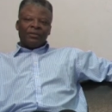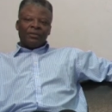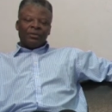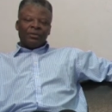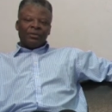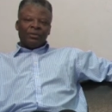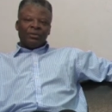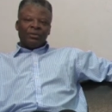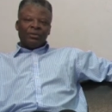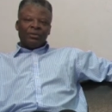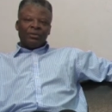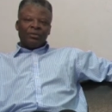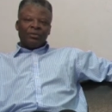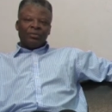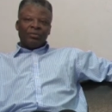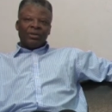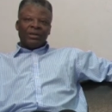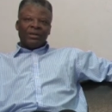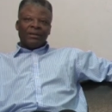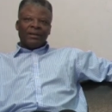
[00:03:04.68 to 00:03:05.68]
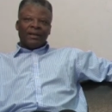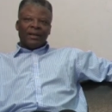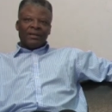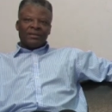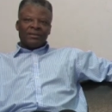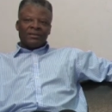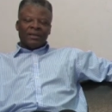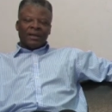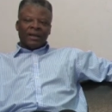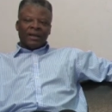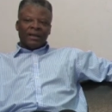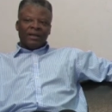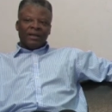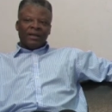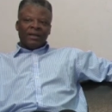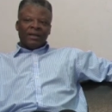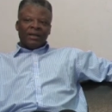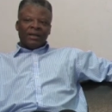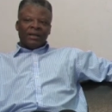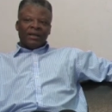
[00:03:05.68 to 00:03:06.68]
to realize
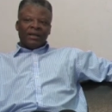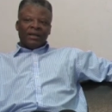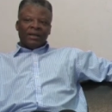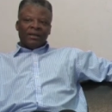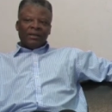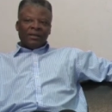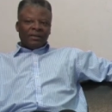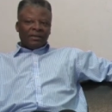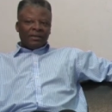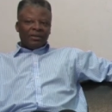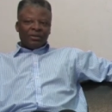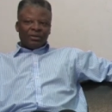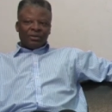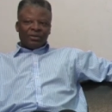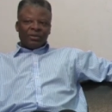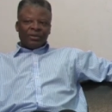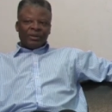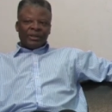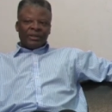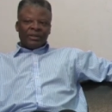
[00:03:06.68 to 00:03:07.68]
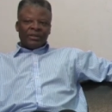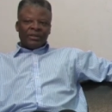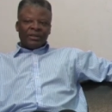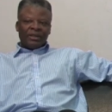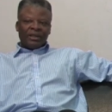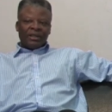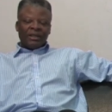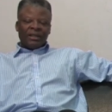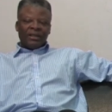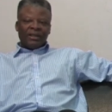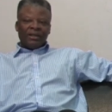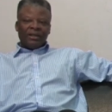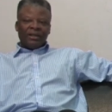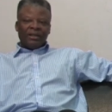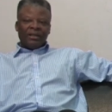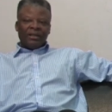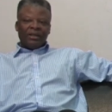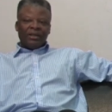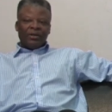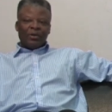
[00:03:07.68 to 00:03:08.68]
that anything you're doing,
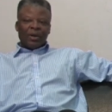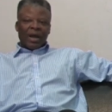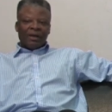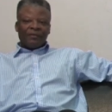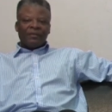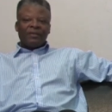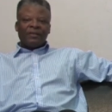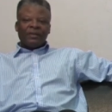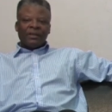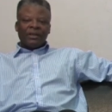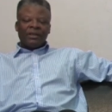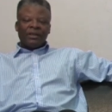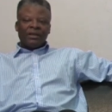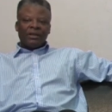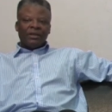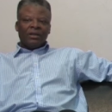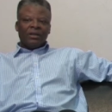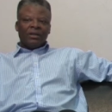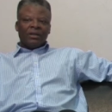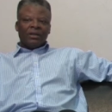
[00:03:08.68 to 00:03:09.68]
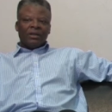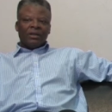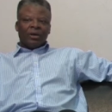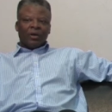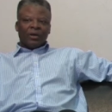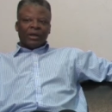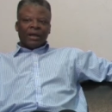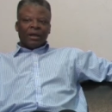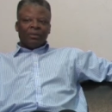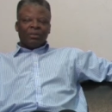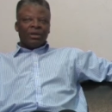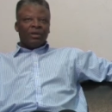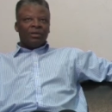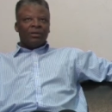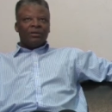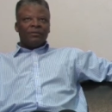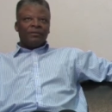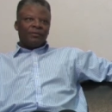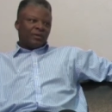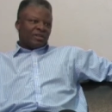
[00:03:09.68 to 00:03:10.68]
you have to think, okay,
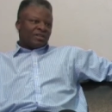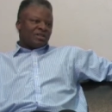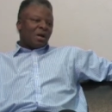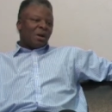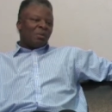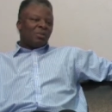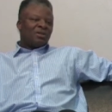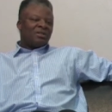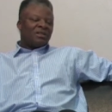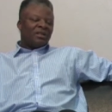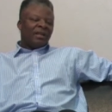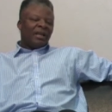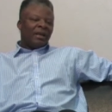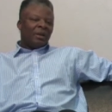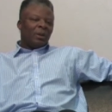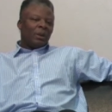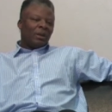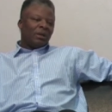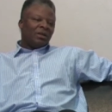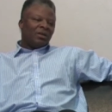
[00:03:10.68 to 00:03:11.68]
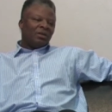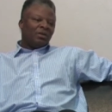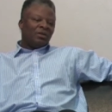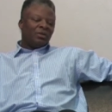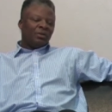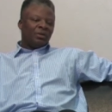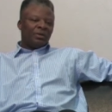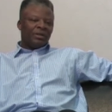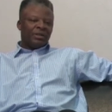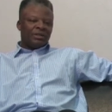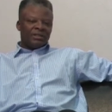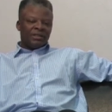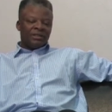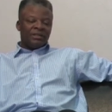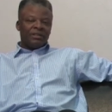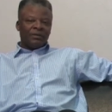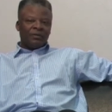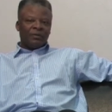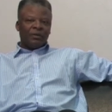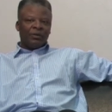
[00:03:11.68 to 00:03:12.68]
for example, today we're gonna do this
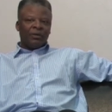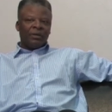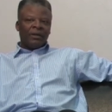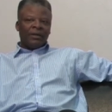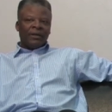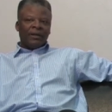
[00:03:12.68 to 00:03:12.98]
interview.